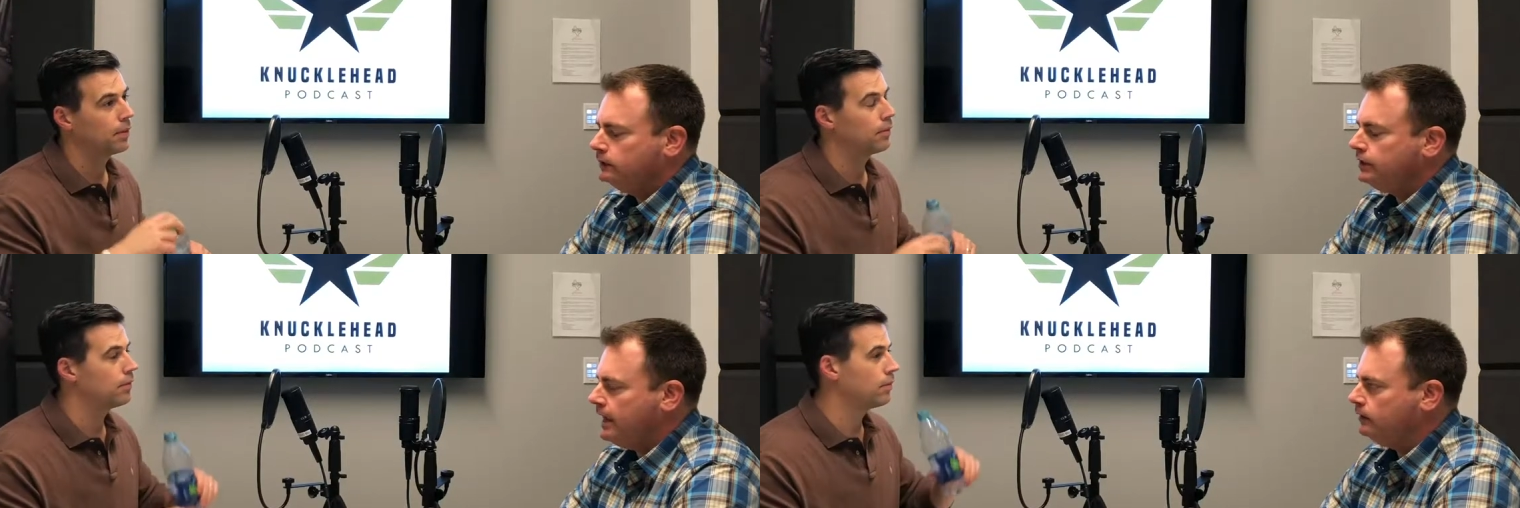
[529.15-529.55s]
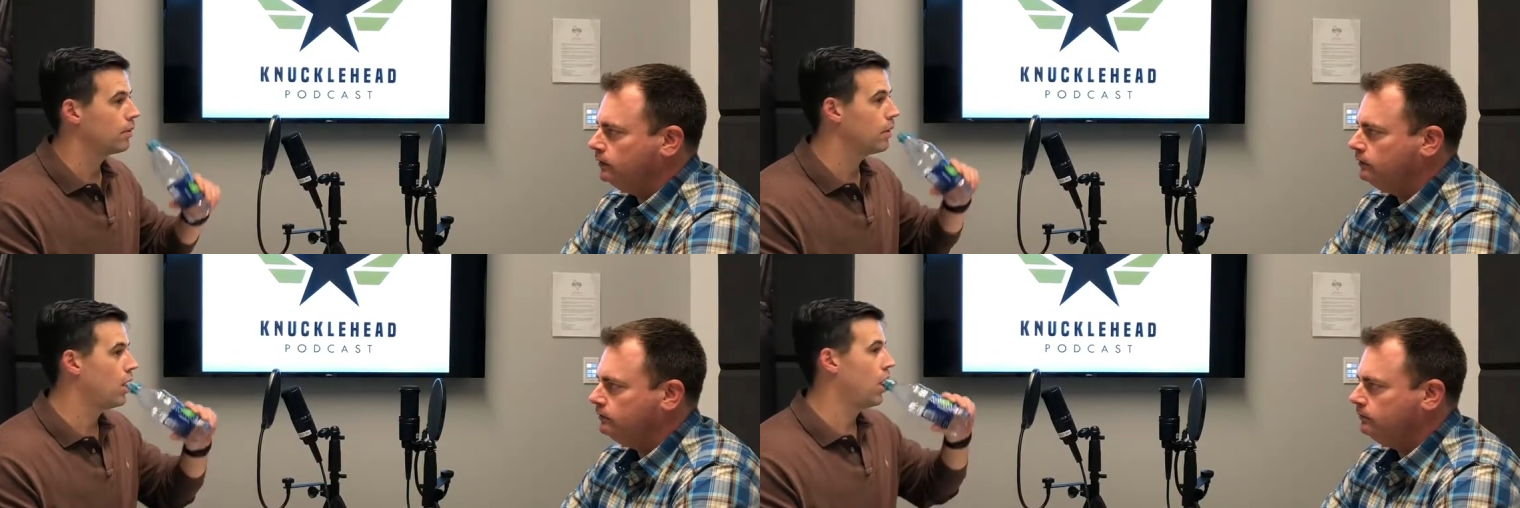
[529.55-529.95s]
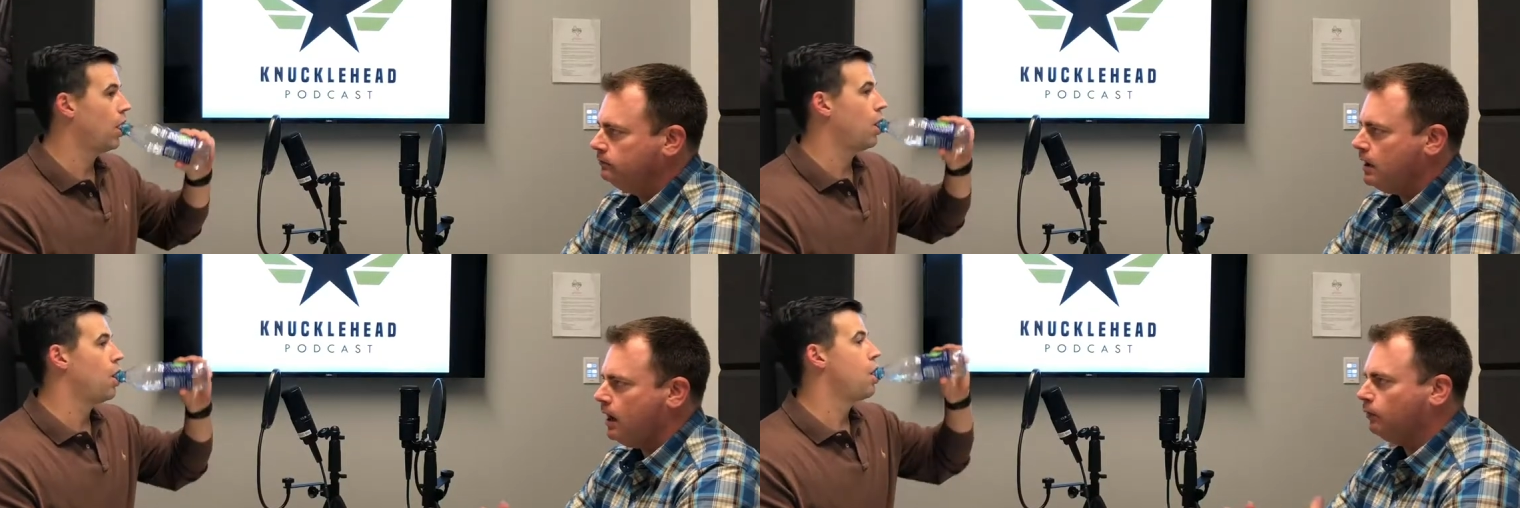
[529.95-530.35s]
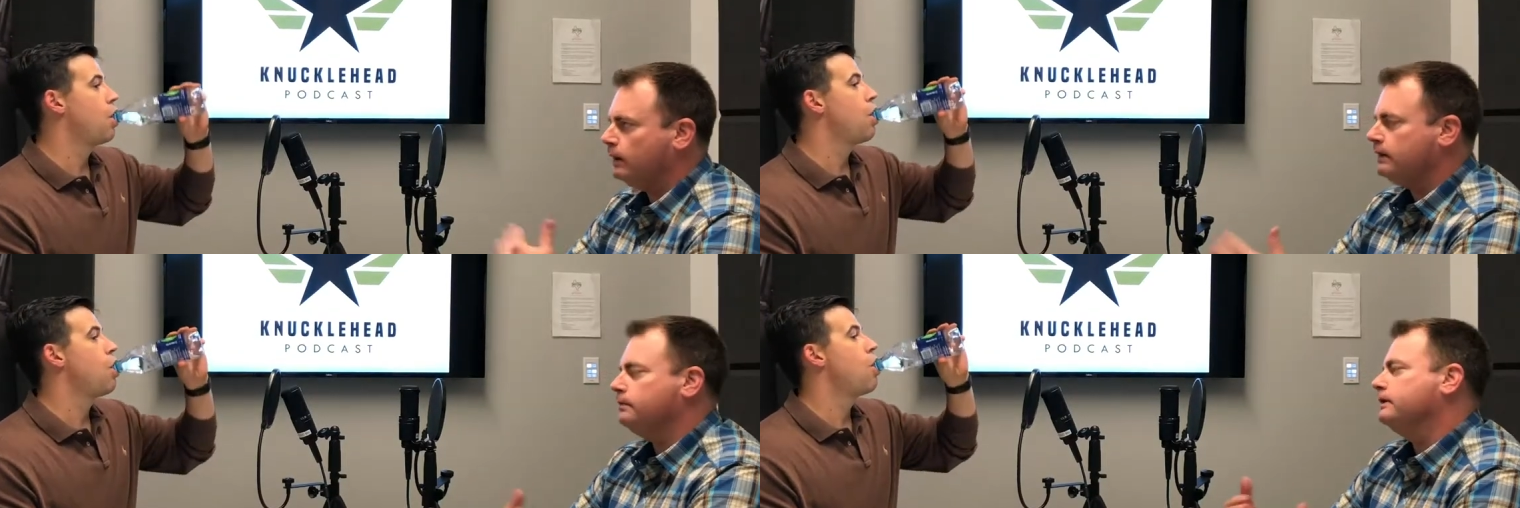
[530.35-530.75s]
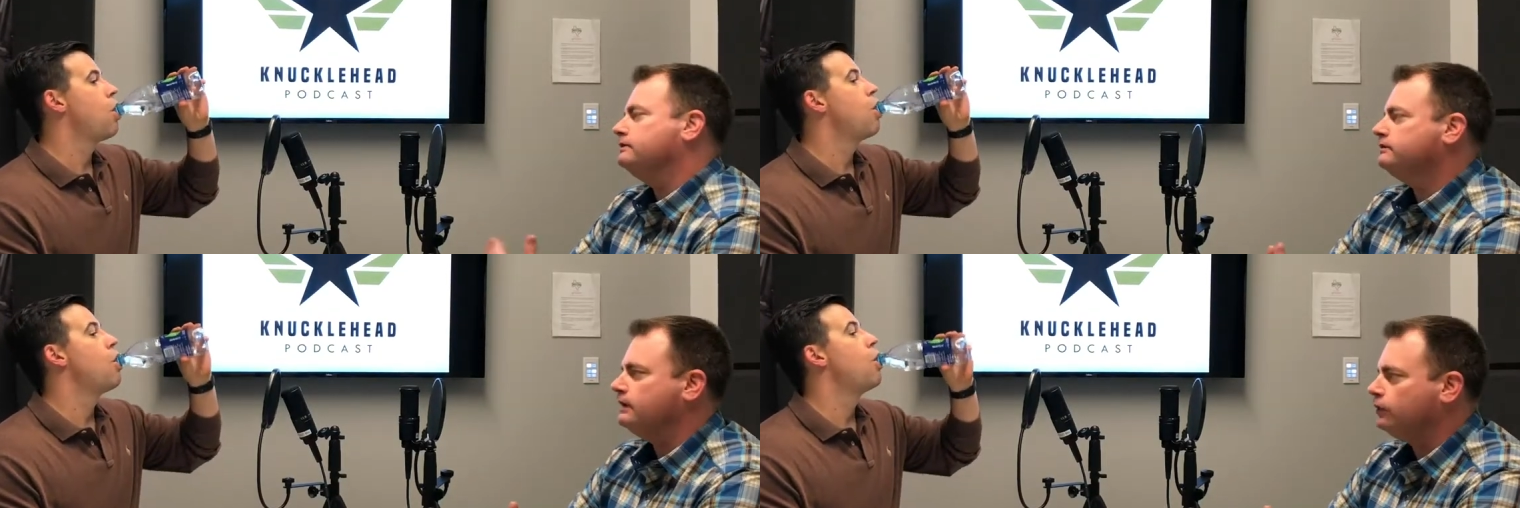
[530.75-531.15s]
Speaker 1: channel my already
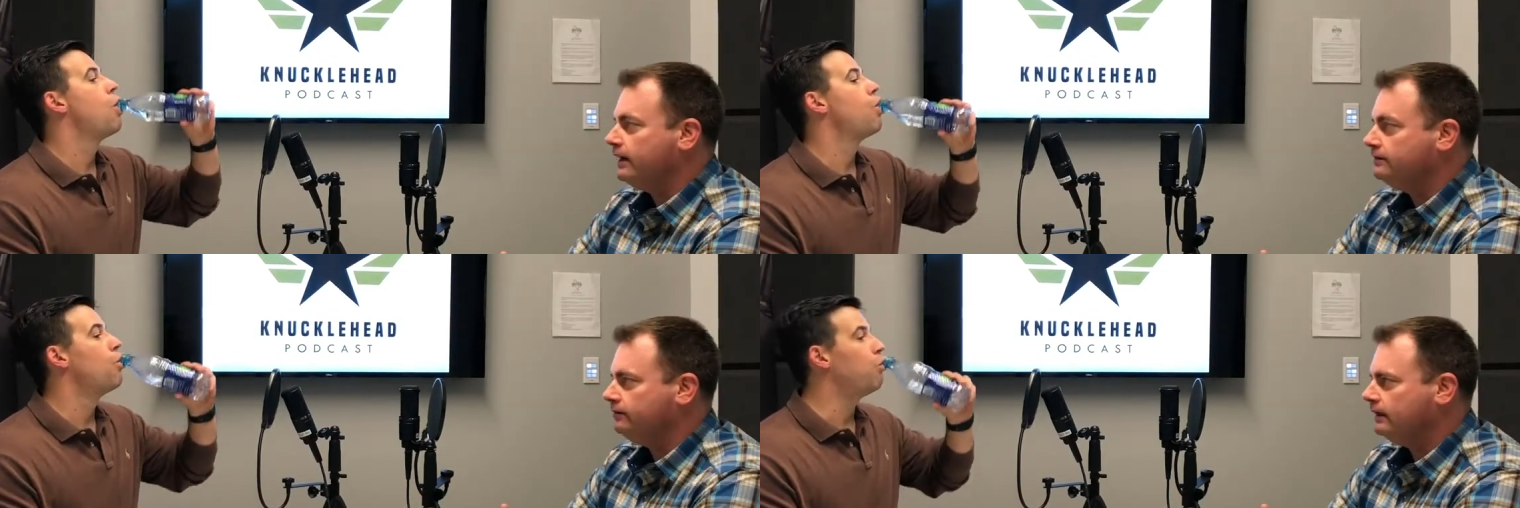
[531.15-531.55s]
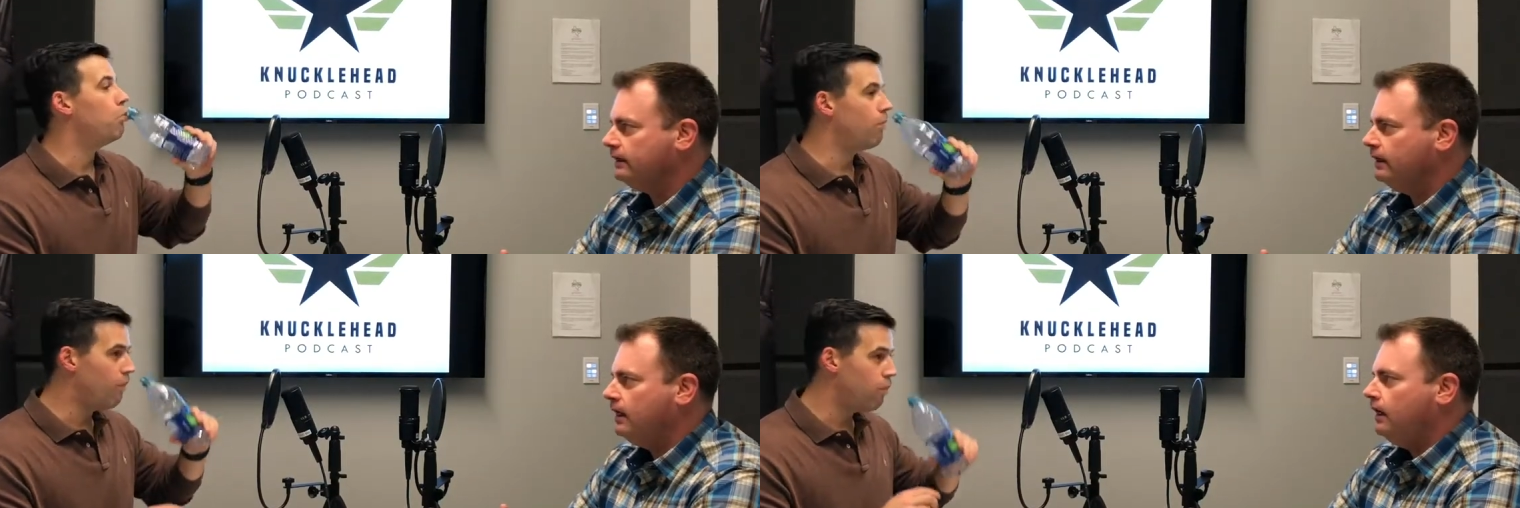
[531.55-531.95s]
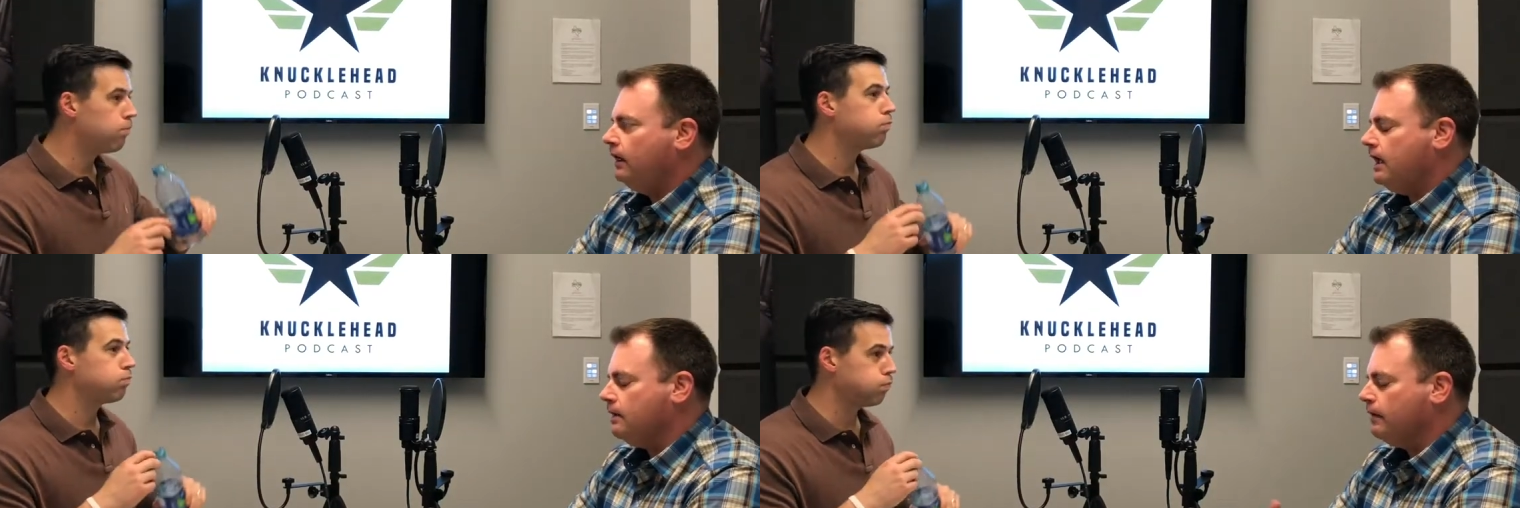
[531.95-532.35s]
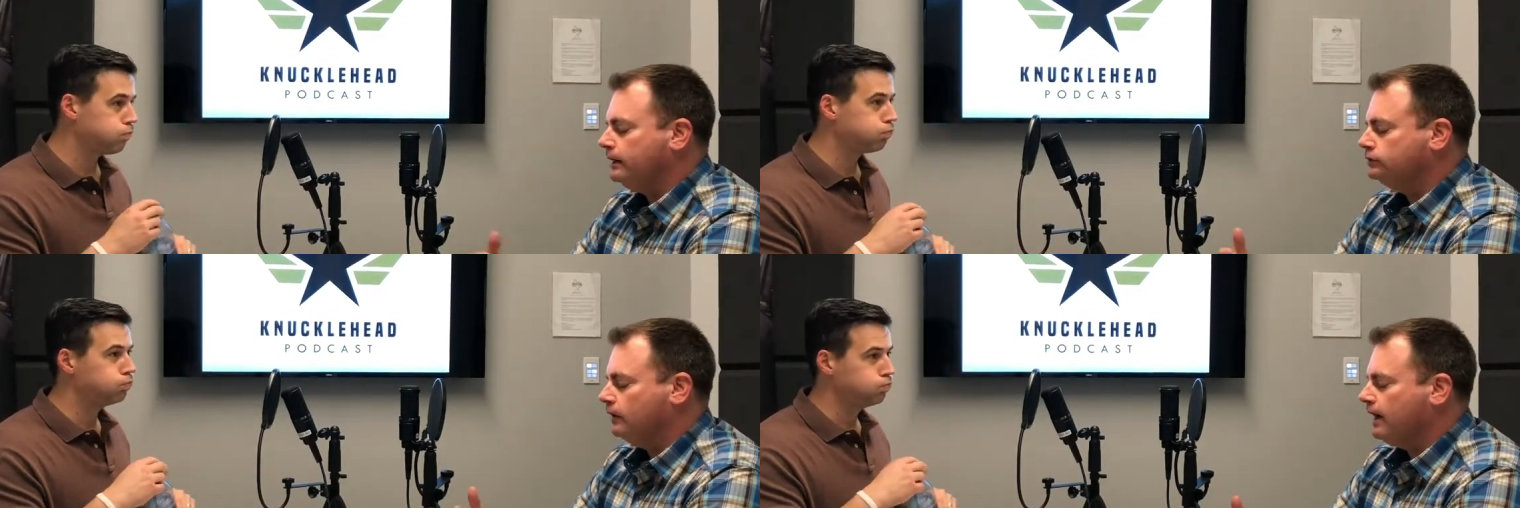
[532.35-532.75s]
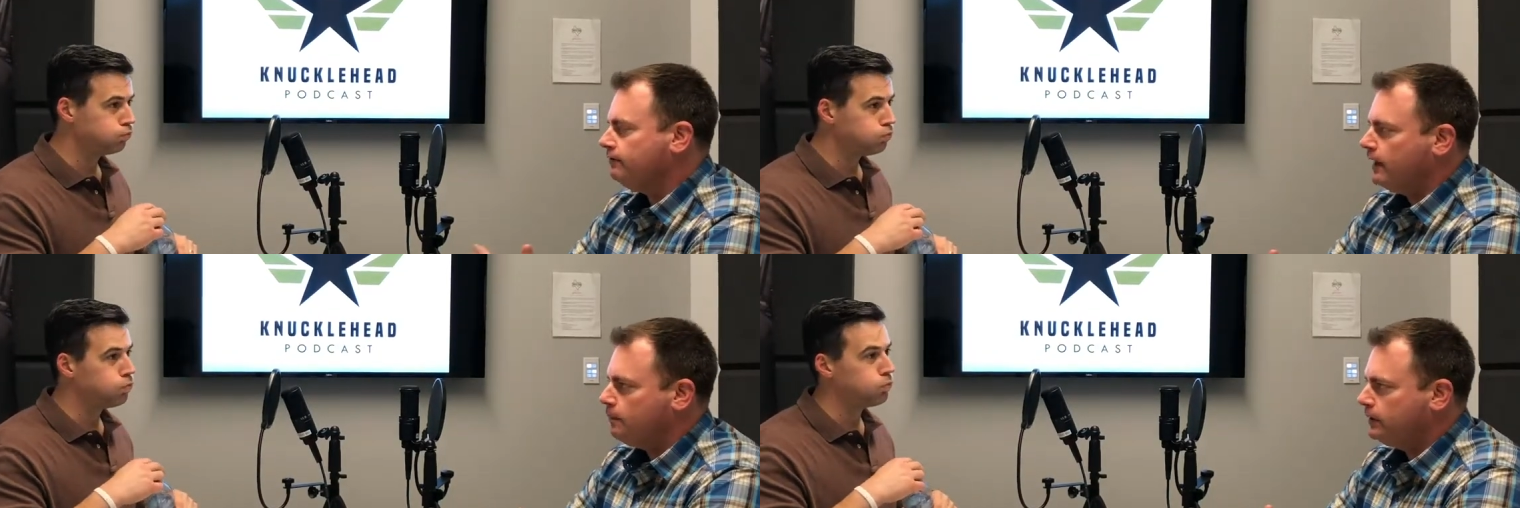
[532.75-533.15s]
pre-existing creativity and my
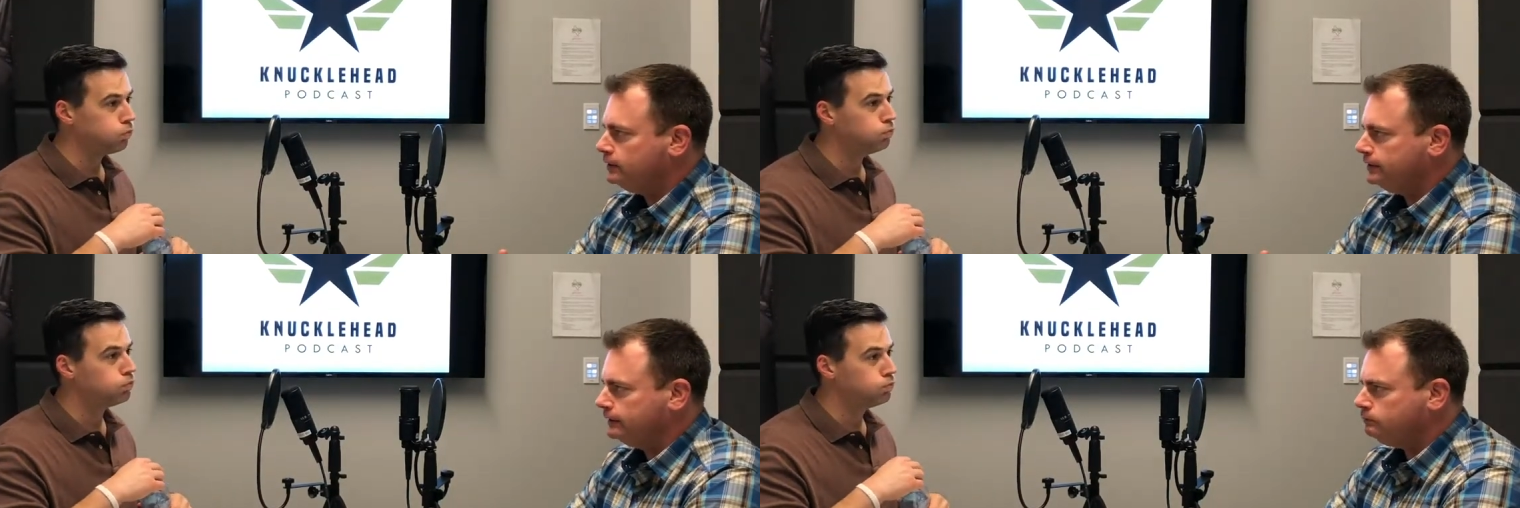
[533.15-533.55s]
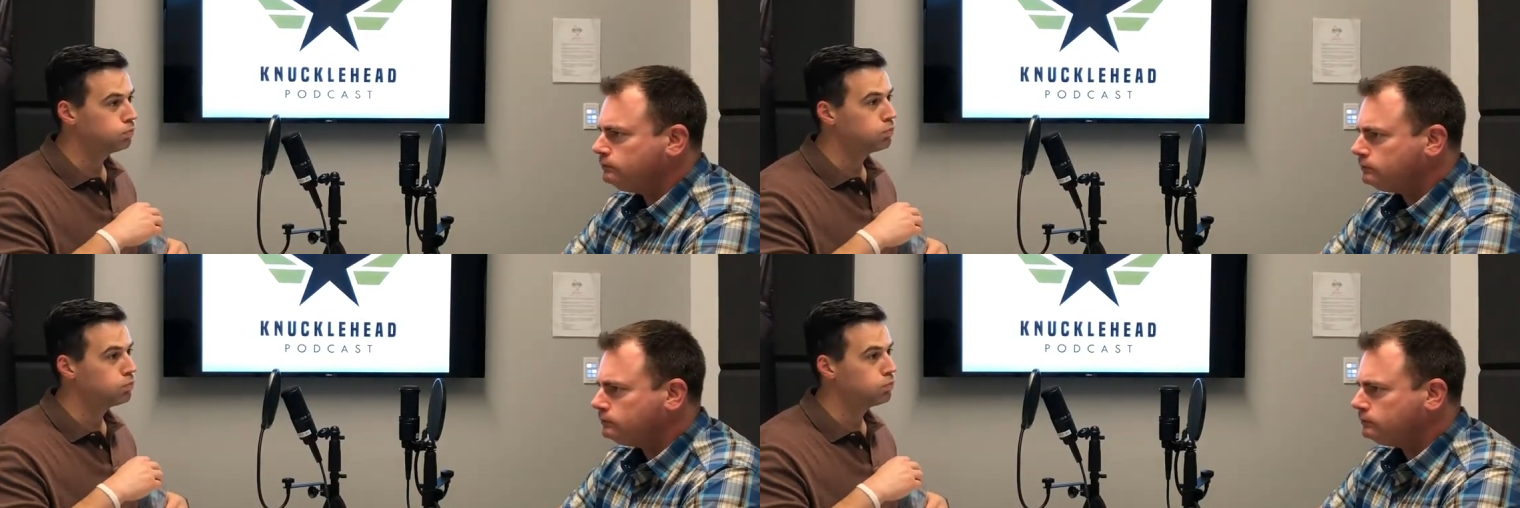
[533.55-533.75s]
drive and ambition.